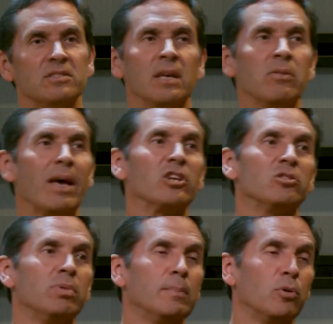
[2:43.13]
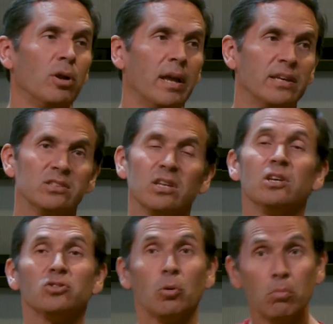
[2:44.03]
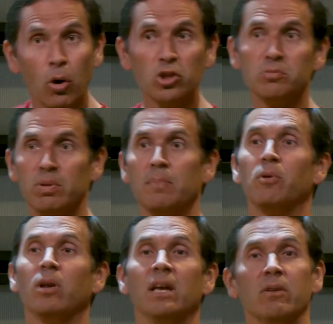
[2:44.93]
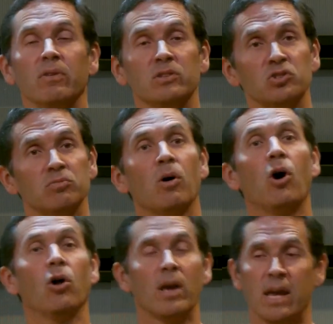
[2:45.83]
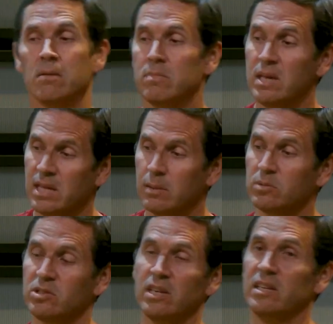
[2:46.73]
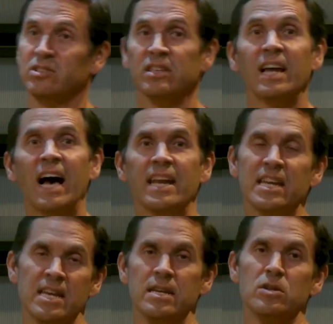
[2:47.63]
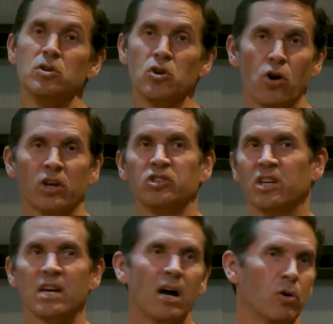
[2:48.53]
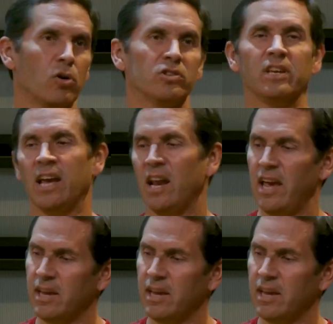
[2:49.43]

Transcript: 10,000 people or less. So most people live in small and medium cities, not in New York, Chicago, or LA.